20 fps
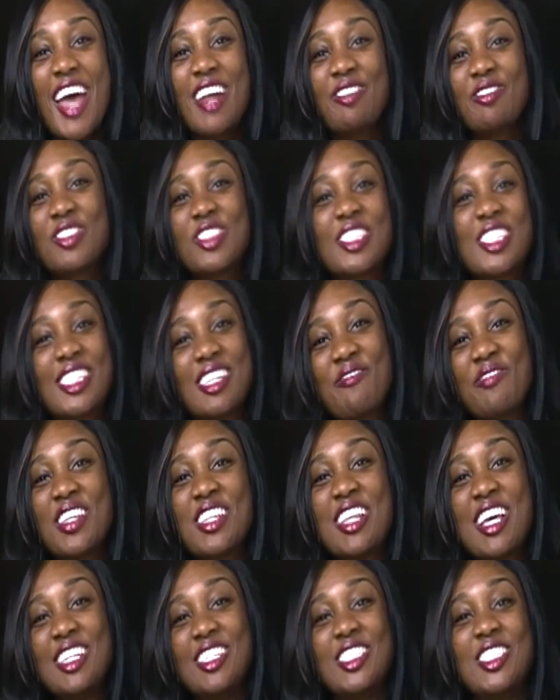And if there's
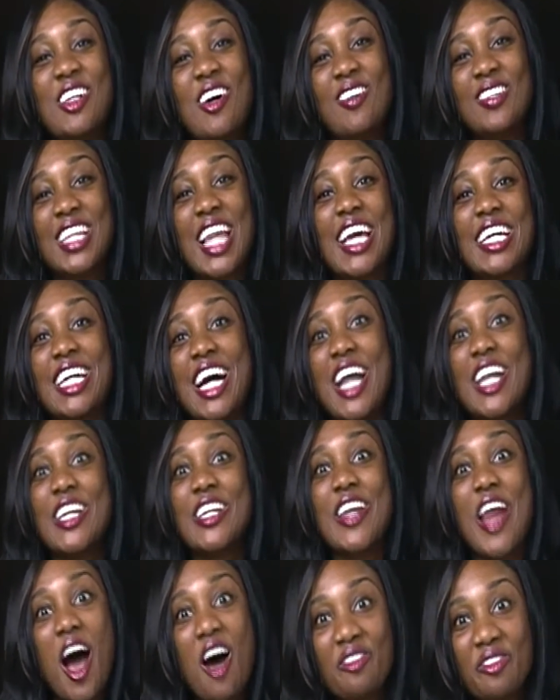something that you don't like
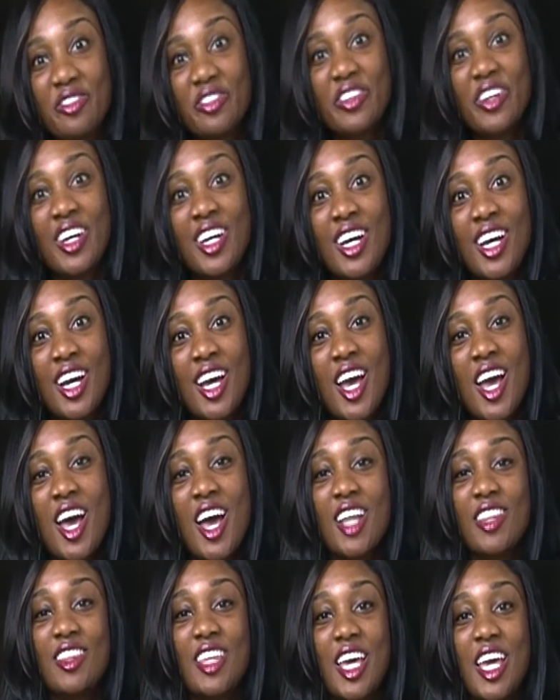
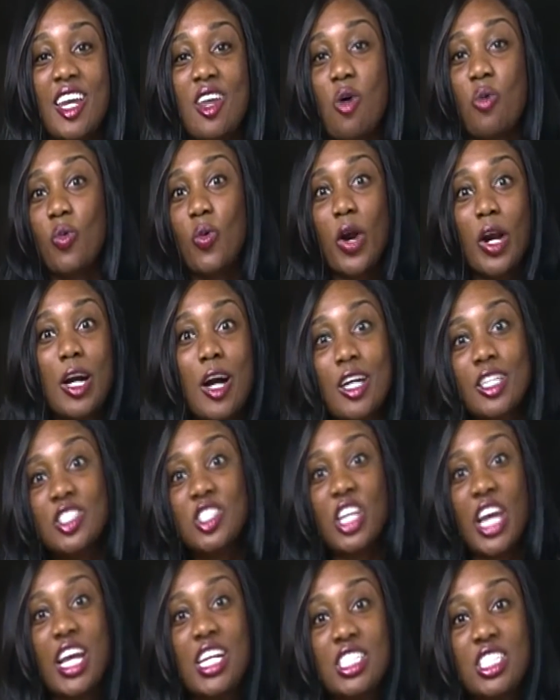enough, then work
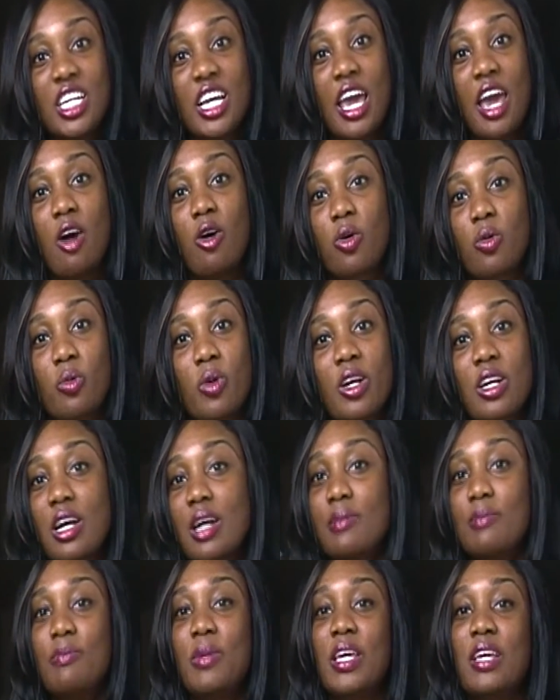on changing it, or work
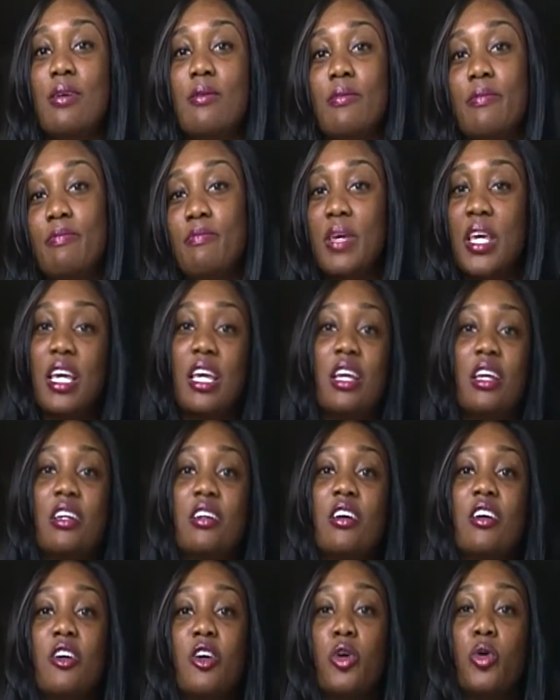on being
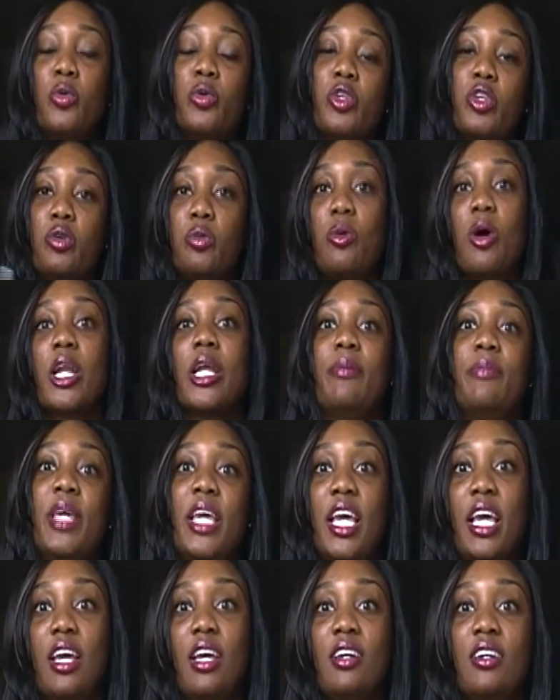who you want to
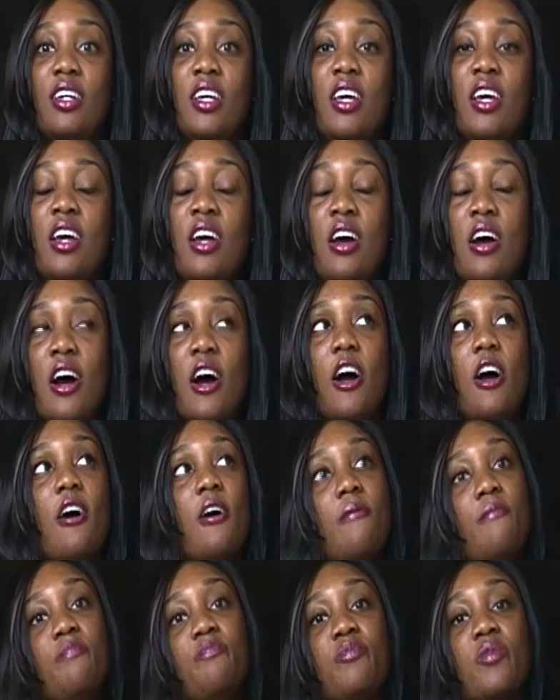be.
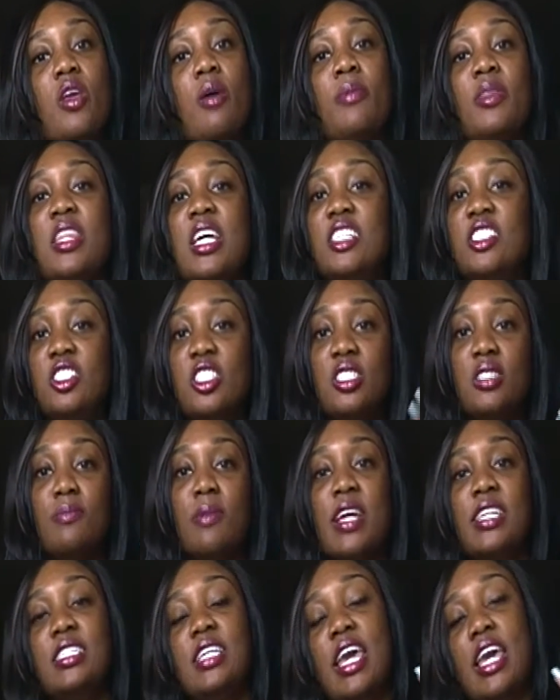But that's just
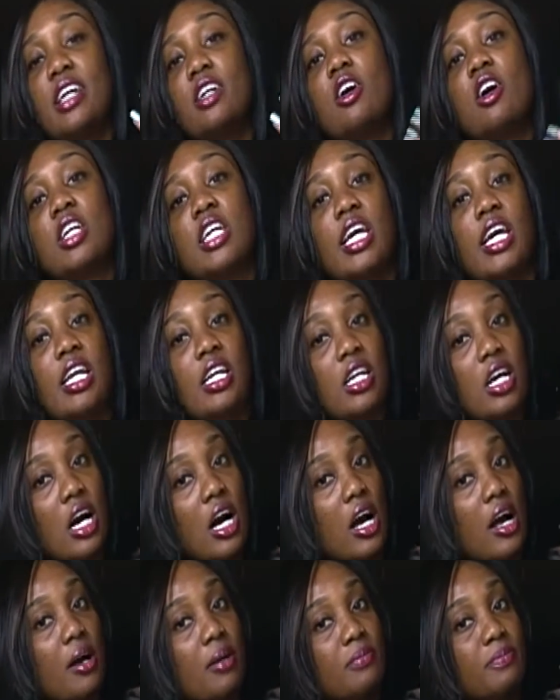my take on it.
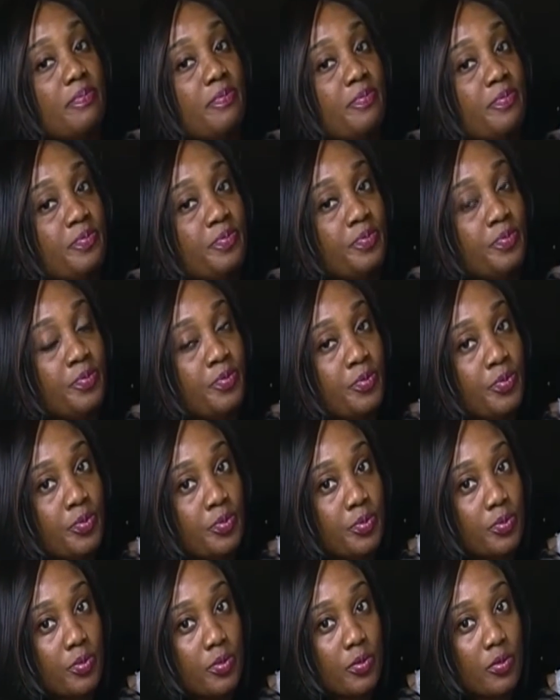
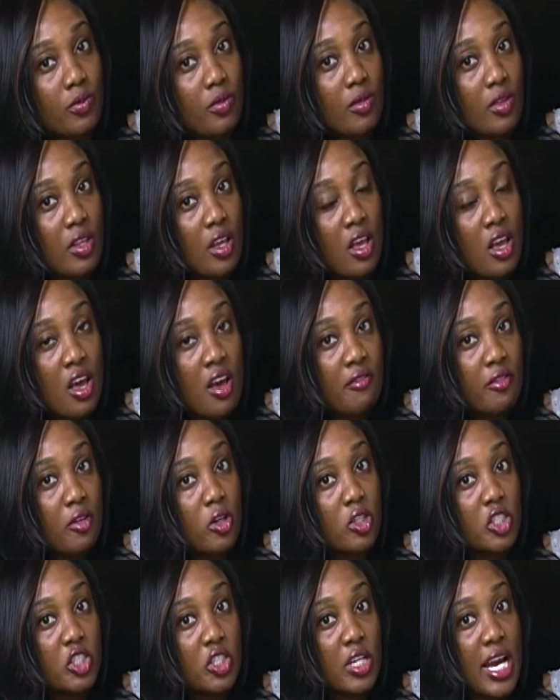Of
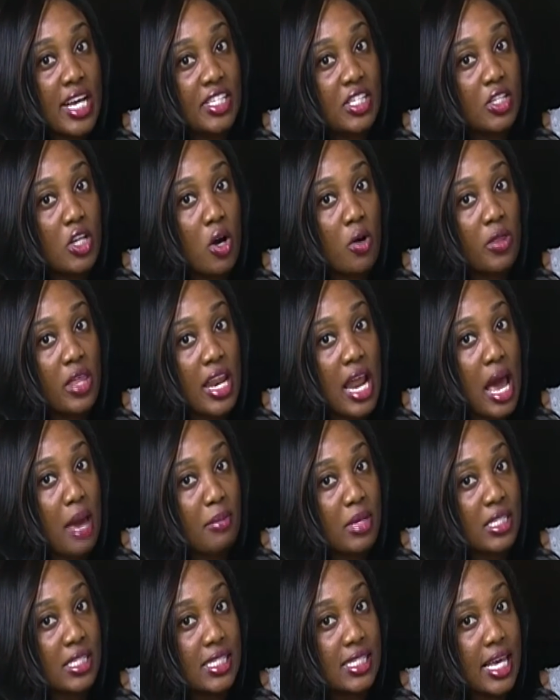course, you guys know that
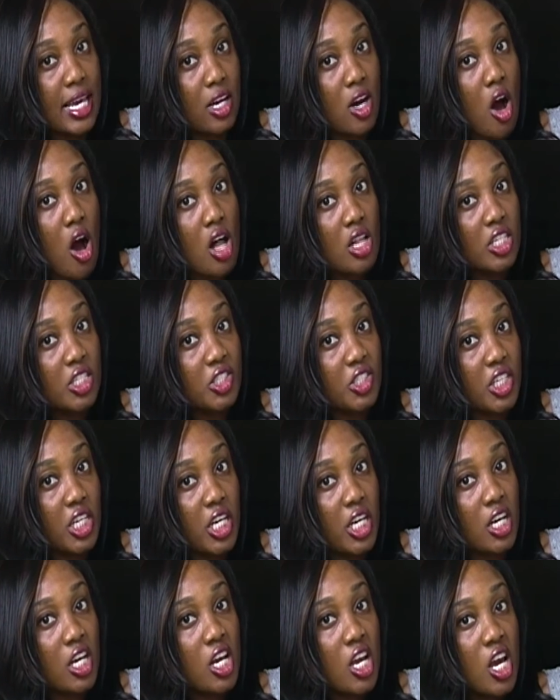I'm in
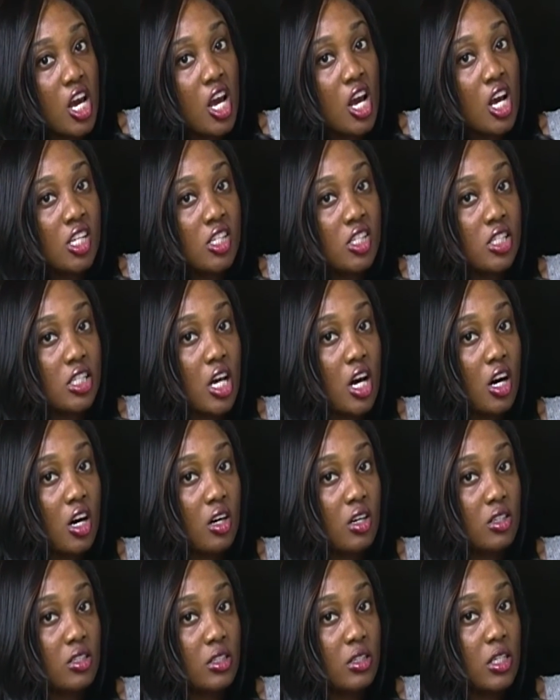psychology,
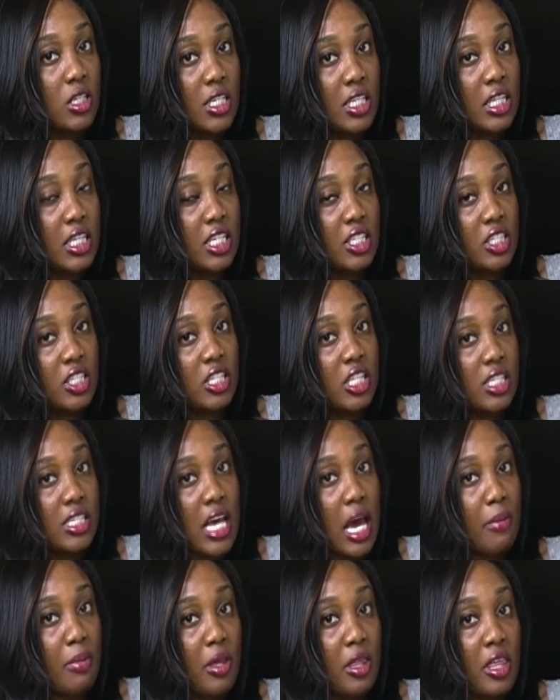so these are the
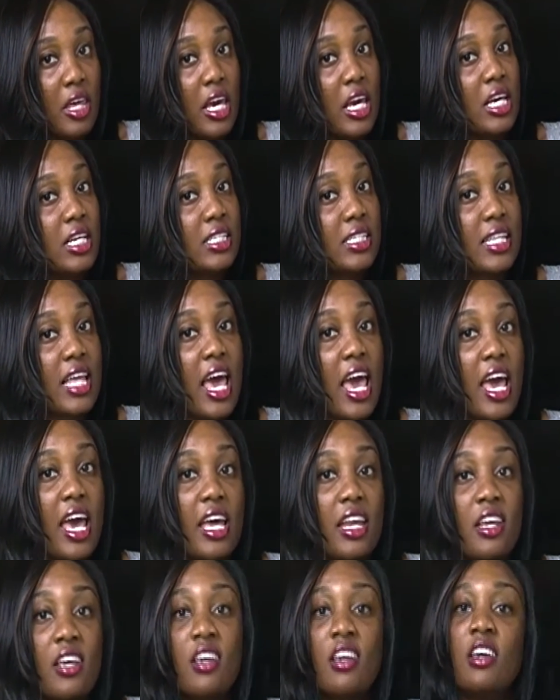type of things
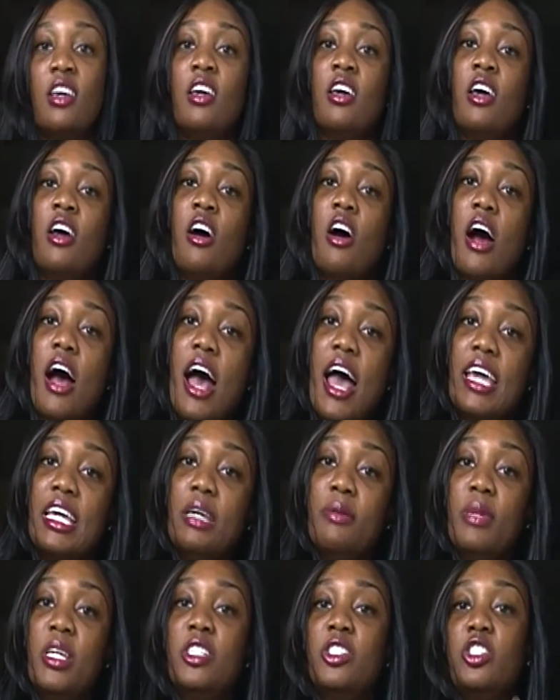that I
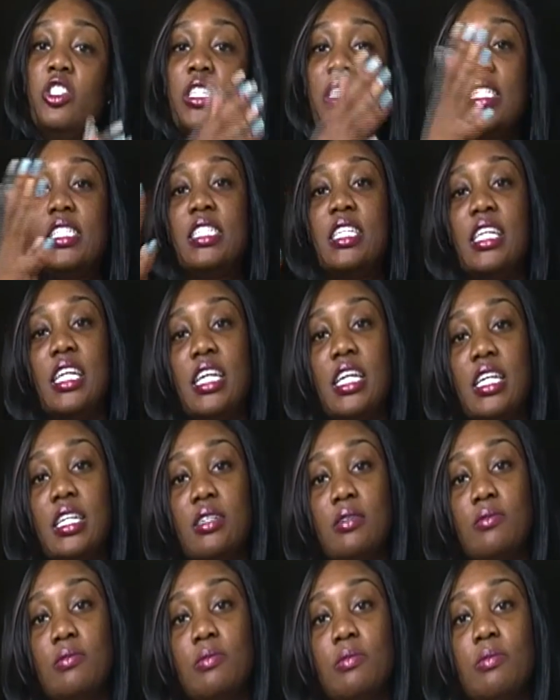am interested in.